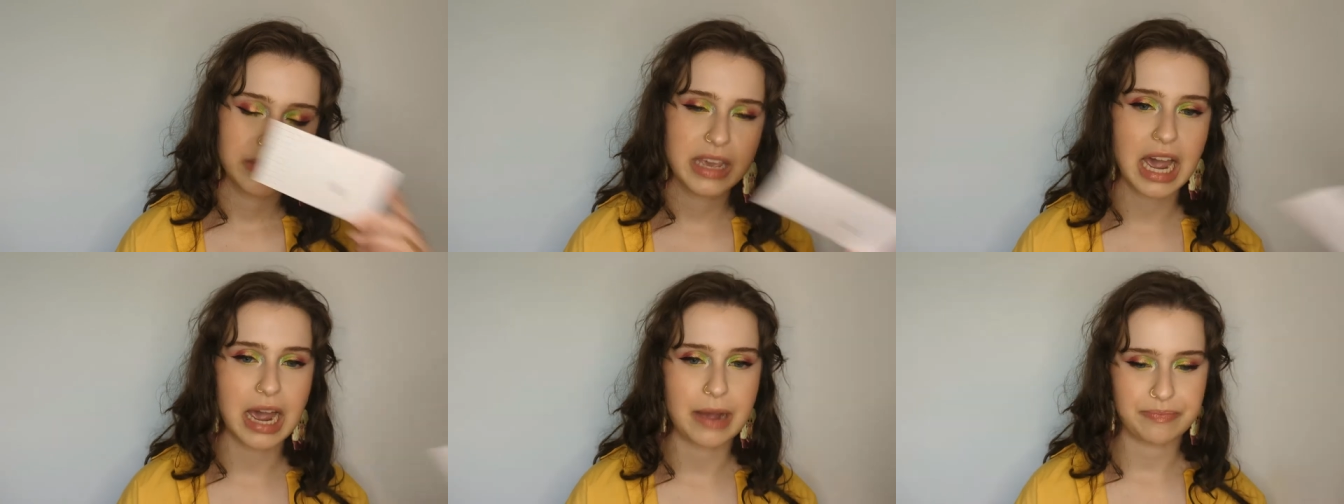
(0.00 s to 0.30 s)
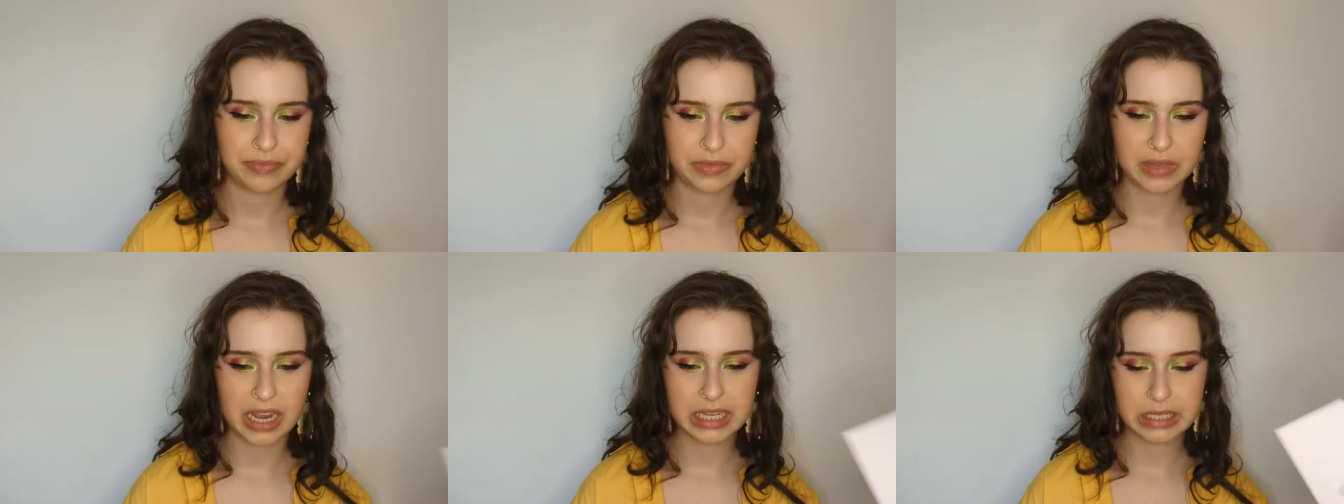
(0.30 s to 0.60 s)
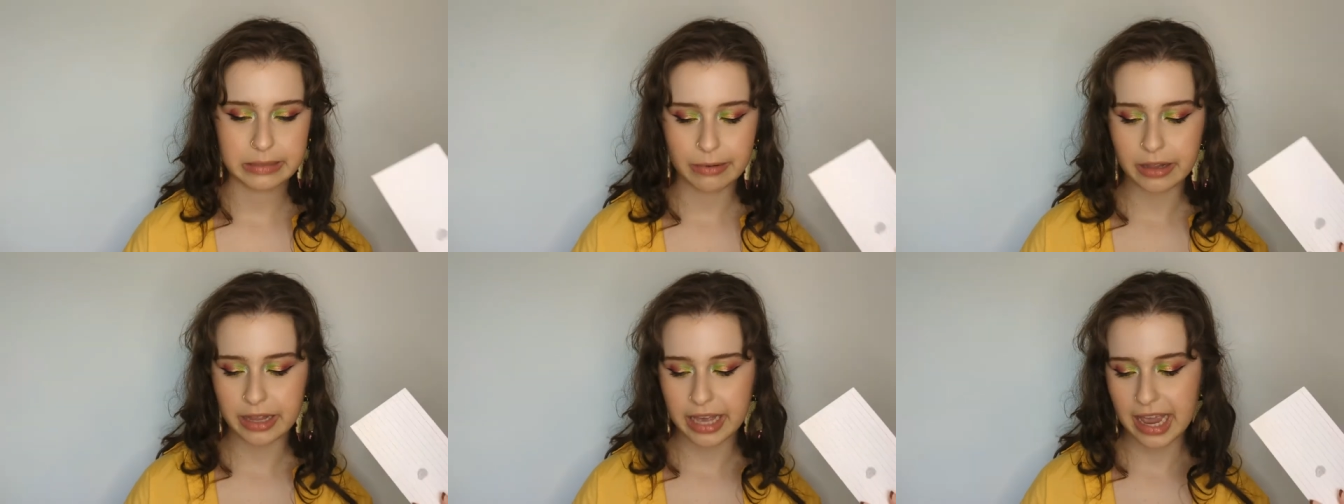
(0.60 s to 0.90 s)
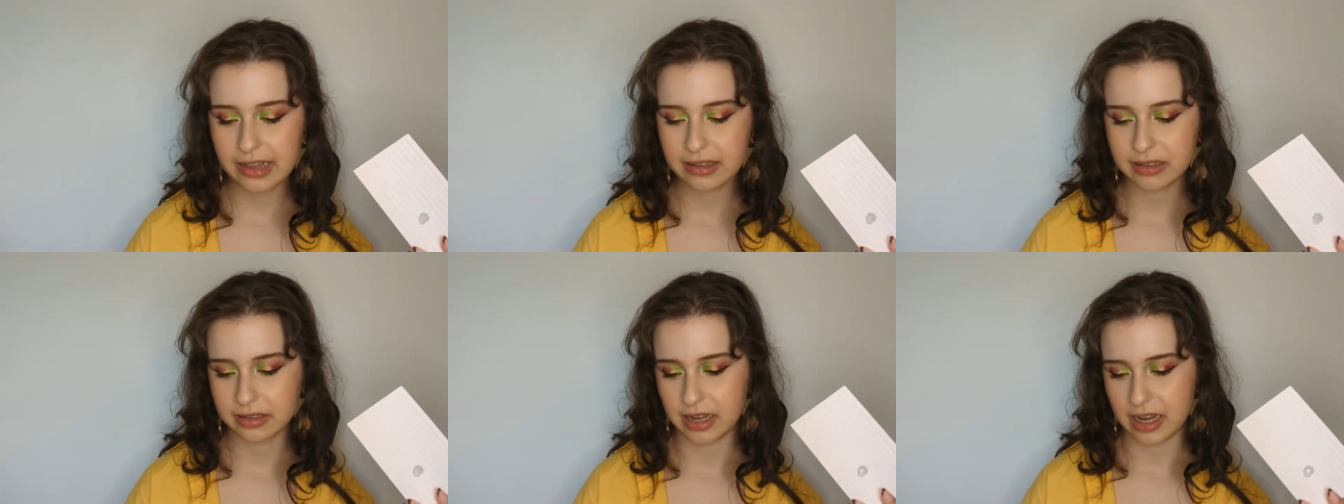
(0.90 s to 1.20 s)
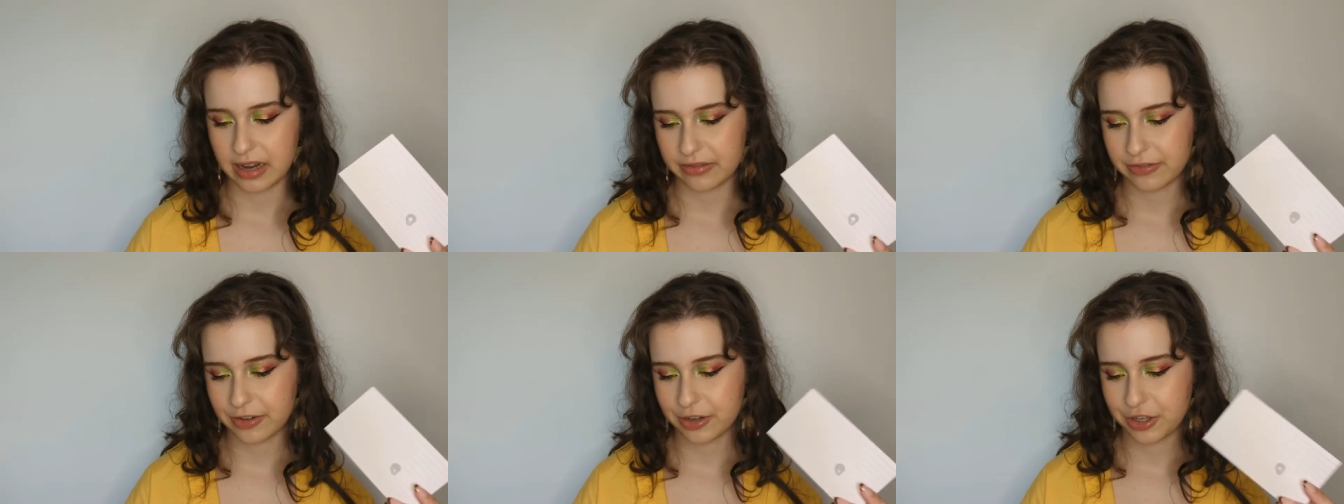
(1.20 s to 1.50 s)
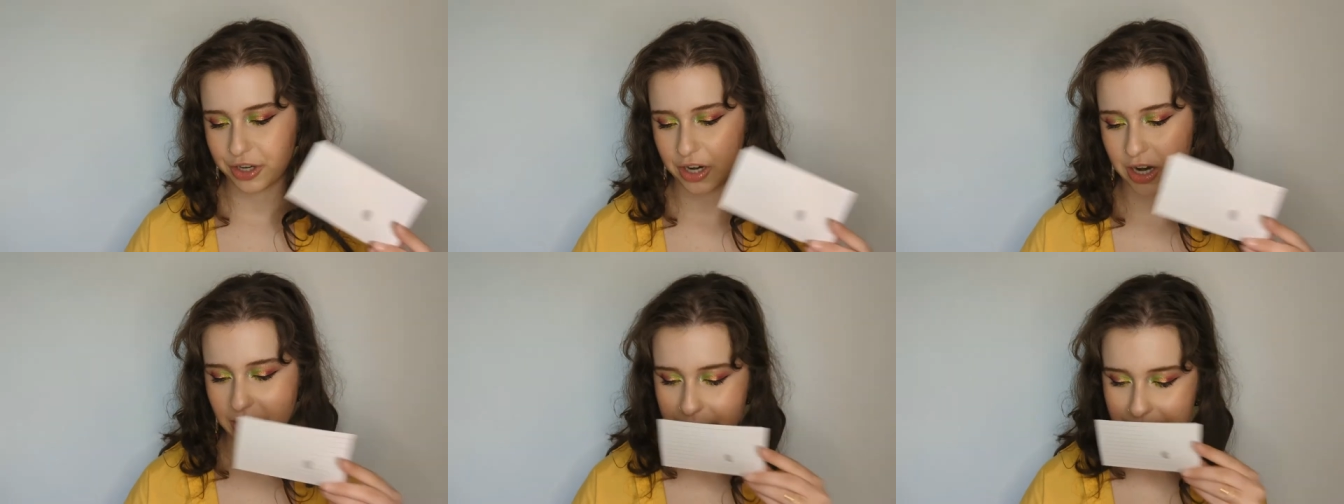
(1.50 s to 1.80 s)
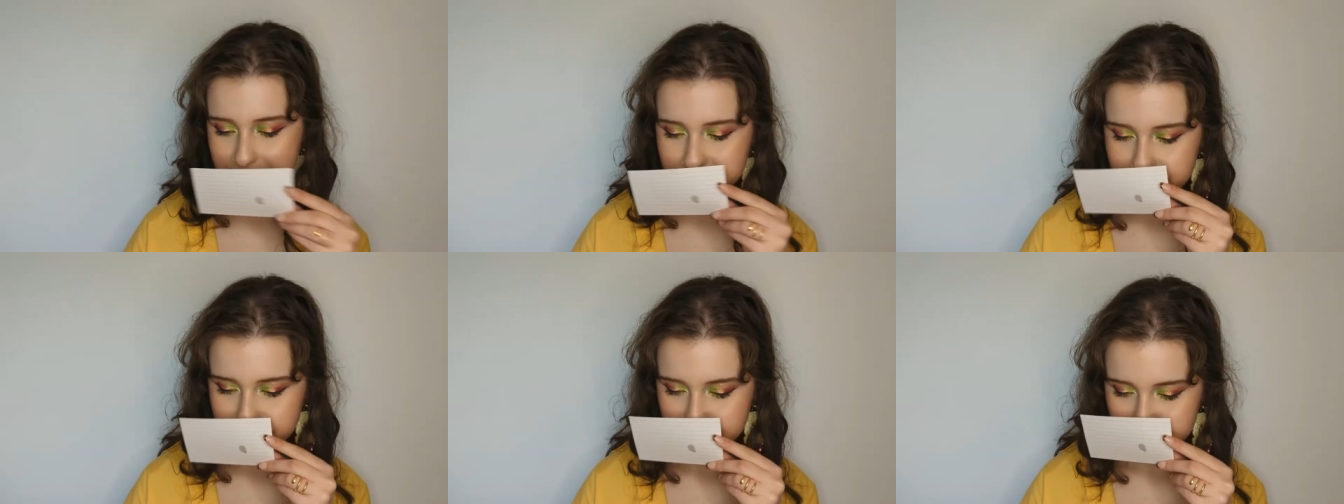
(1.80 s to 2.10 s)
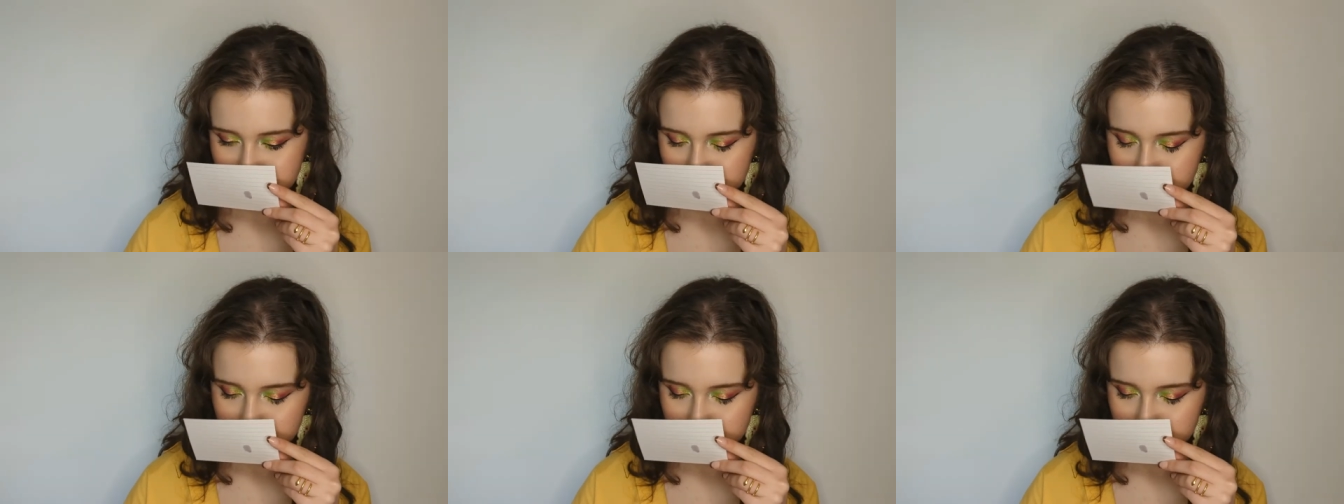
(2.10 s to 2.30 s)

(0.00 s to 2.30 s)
Yeah, I smell hazelnut for sure.